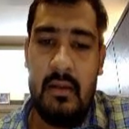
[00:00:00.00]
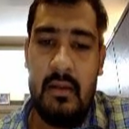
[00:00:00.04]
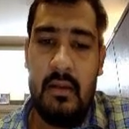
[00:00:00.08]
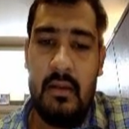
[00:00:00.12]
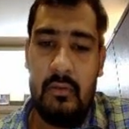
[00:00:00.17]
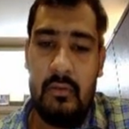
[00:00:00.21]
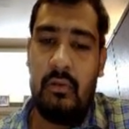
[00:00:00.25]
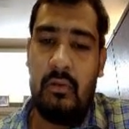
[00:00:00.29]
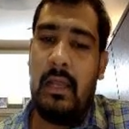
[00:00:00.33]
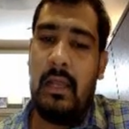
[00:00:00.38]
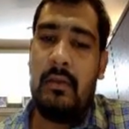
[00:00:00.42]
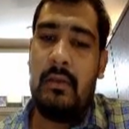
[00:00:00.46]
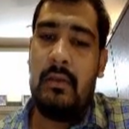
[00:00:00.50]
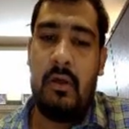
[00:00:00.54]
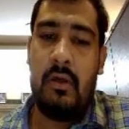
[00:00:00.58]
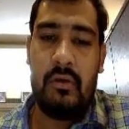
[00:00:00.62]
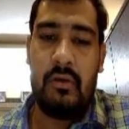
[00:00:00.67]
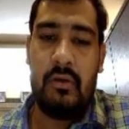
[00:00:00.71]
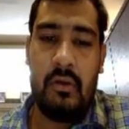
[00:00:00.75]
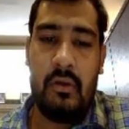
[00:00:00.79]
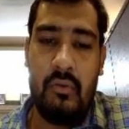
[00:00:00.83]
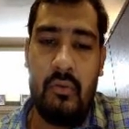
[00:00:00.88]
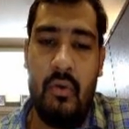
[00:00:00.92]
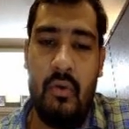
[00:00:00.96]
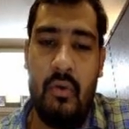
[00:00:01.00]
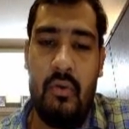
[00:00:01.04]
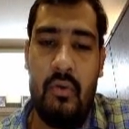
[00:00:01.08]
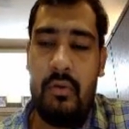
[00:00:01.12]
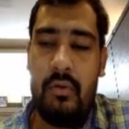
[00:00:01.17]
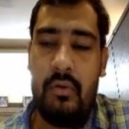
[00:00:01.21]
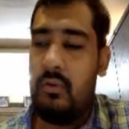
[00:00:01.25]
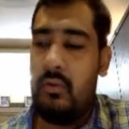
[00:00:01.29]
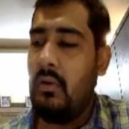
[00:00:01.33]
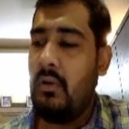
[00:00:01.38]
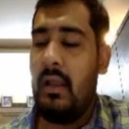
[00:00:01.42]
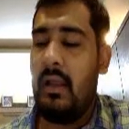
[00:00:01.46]
You learn on your own.
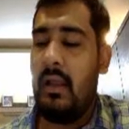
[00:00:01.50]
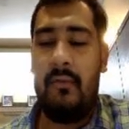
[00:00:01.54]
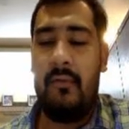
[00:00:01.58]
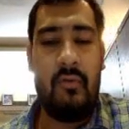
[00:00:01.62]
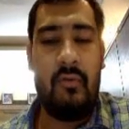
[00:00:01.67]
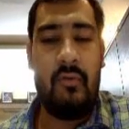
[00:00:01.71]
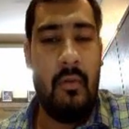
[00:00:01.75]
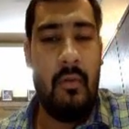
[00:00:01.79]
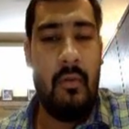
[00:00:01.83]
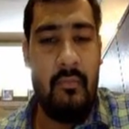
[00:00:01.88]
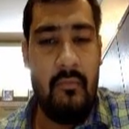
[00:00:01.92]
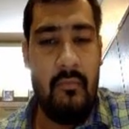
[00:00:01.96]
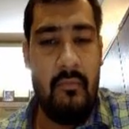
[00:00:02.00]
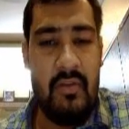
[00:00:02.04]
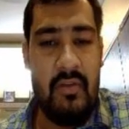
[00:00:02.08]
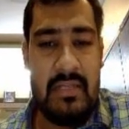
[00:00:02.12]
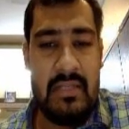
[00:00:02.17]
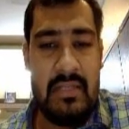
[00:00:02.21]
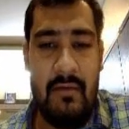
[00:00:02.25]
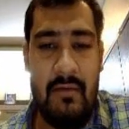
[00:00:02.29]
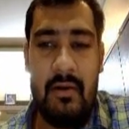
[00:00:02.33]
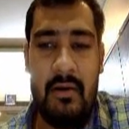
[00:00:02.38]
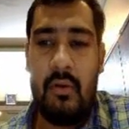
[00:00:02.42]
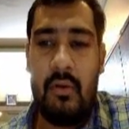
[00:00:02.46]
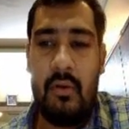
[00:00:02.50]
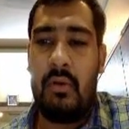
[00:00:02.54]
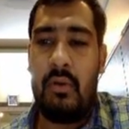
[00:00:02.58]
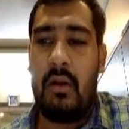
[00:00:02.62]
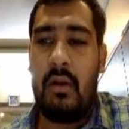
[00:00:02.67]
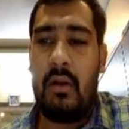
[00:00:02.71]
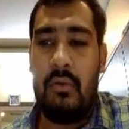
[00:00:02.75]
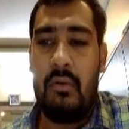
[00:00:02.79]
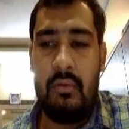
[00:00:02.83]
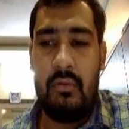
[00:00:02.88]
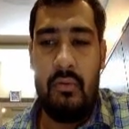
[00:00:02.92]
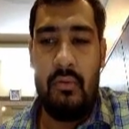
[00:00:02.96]
You learn from whichever tutor
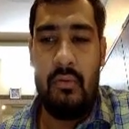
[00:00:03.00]
you